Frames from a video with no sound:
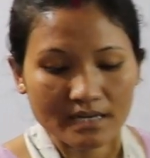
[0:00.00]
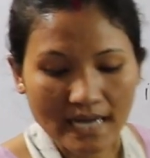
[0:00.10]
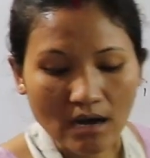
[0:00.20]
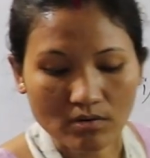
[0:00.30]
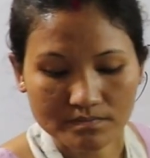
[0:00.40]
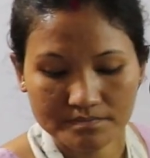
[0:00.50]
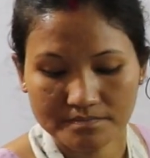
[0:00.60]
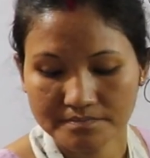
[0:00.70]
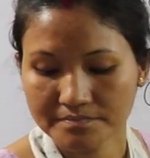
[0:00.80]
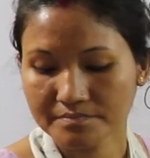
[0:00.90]
Now,
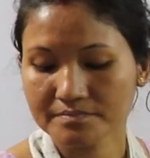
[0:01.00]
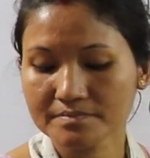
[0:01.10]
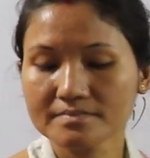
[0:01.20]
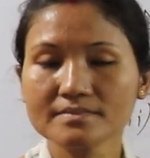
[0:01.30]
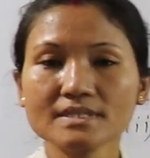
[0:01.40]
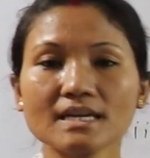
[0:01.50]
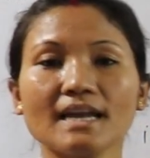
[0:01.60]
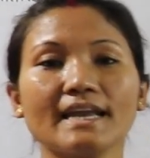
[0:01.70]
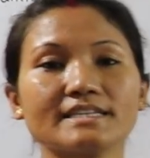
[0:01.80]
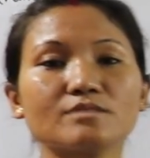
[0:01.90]

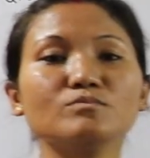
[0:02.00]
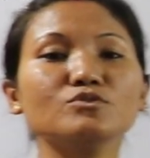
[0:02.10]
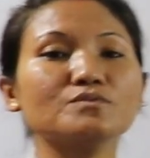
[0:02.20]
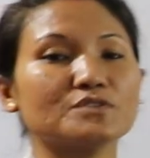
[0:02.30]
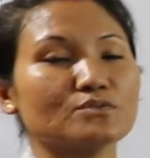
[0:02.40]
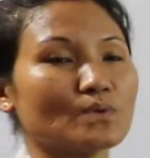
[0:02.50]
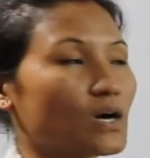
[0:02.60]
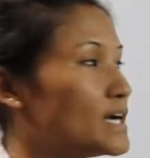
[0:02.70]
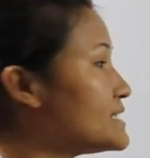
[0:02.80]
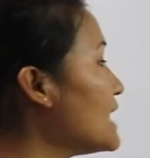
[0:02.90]
let's move
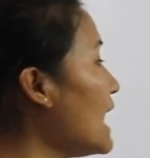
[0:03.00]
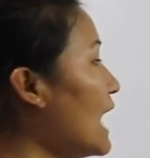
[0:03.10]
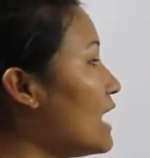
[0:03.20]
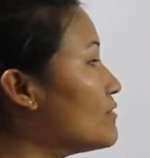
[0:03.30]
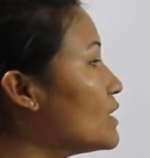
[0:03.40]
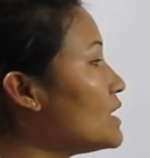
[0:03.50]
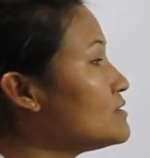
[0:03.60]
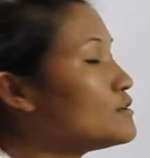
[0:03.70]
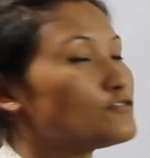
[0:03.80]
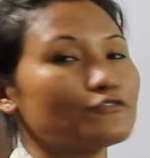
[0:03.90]
towards
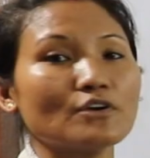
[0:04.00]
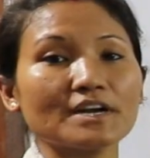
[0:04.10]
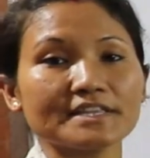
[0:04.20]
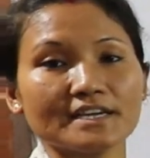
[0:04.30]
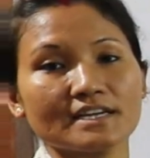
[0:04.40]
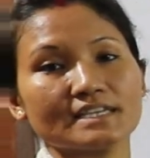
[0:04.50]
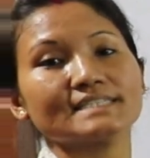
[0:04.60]
our fourth